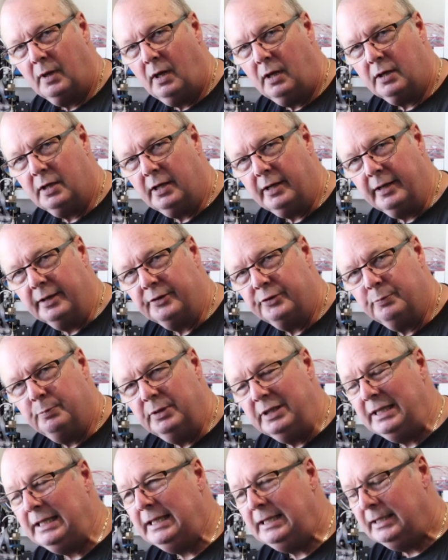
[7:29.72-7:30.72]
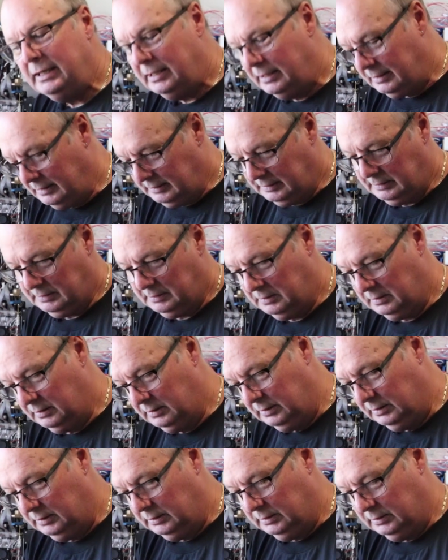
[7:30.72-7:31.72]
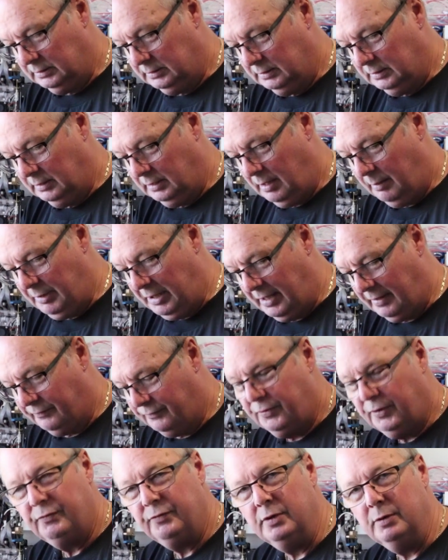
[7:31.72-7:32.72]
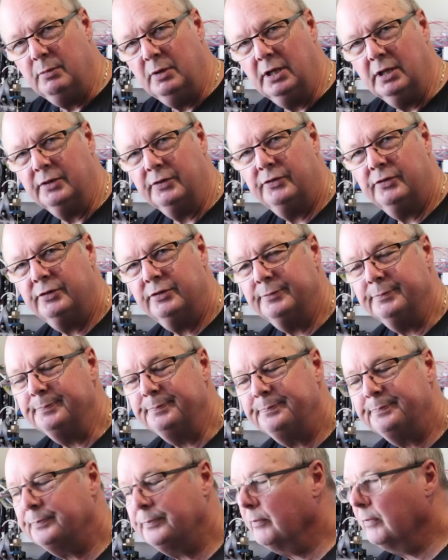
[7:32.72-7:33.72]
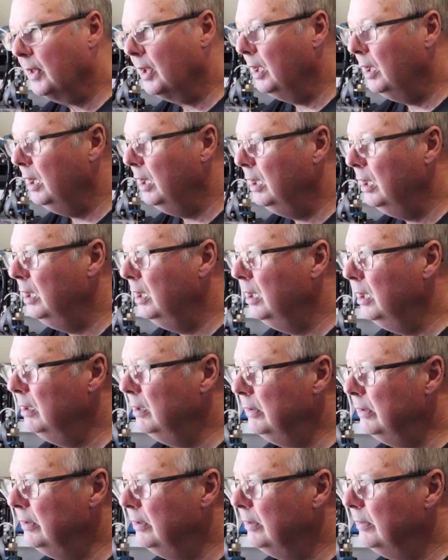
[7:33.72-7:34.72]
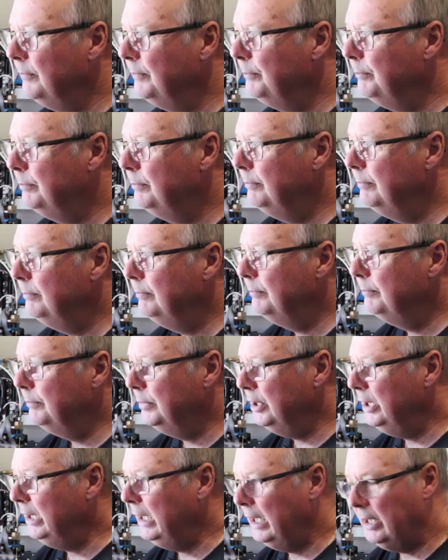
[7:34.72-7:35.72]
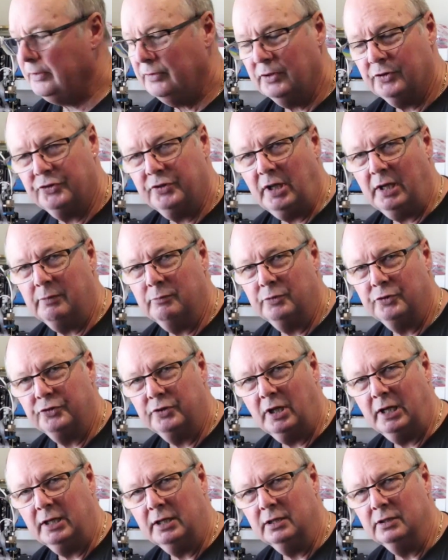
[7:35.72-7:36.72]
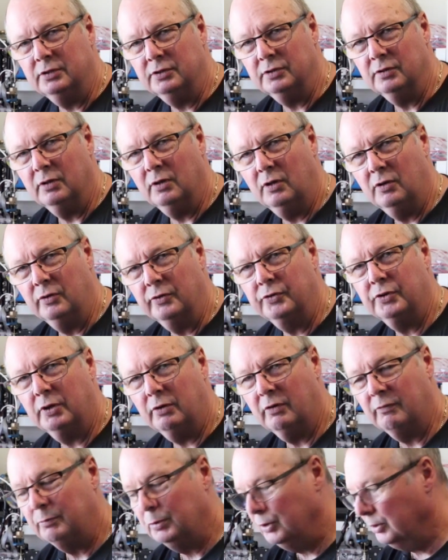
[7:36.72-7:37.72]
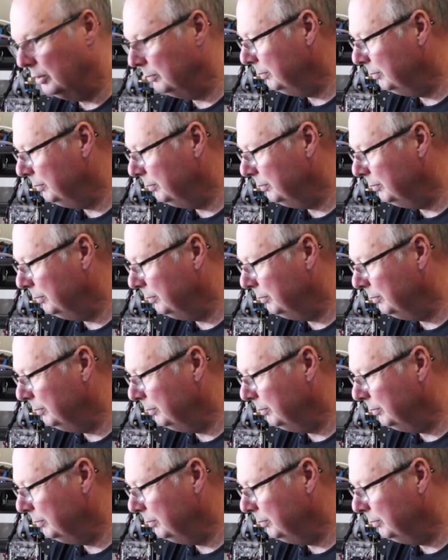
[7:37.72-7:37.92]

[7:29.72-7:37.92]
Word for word: Okay, it's been about fifty minutes, and being out in the sun was taking too long, so I brought